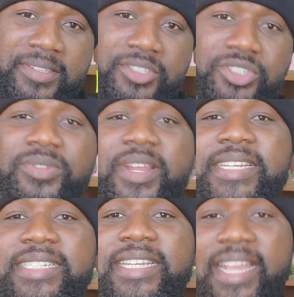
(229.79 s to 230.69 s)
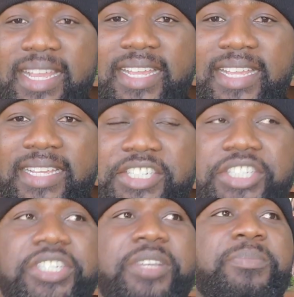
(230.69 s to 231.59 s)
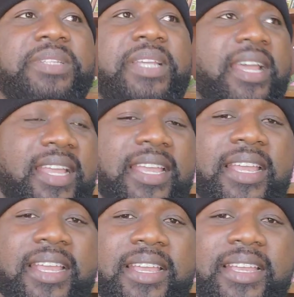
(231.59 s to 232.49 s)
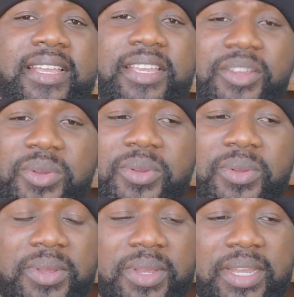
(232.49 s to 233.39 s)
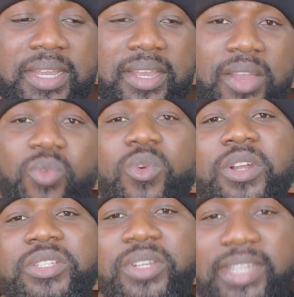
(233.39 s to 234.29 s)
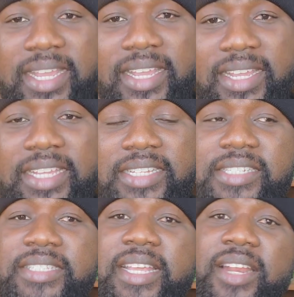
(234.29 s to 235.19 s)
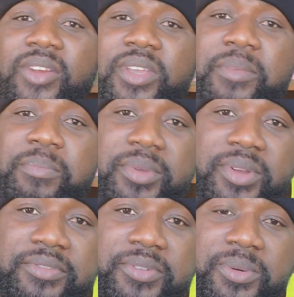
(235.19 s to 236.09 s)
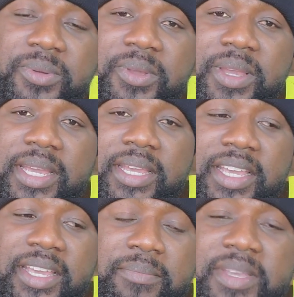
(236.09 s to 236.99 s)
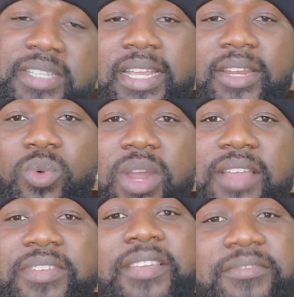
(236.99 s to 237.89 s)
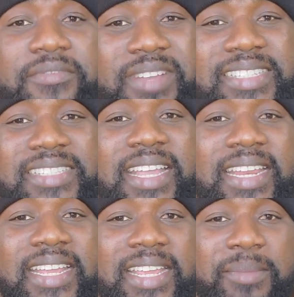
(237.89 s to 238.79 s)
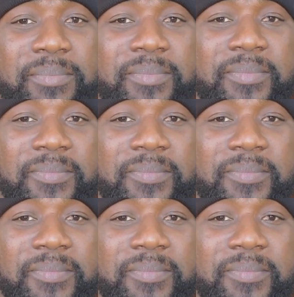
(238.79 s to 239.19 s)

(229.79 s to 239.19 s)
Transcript: trained her, shaped her, and worked on her, and she started looking beautiful. It means that the wife invested in him.